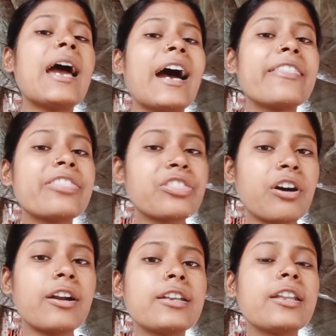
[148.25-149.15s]
and
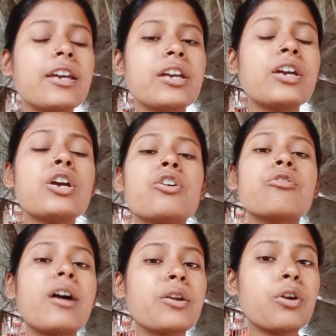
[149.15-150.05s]
third day
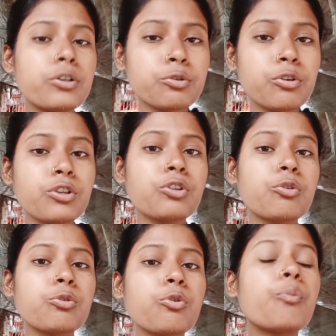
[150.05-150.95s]
you are not going
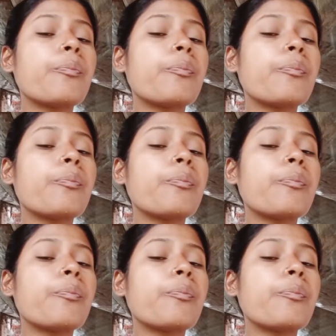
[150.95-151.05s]
to do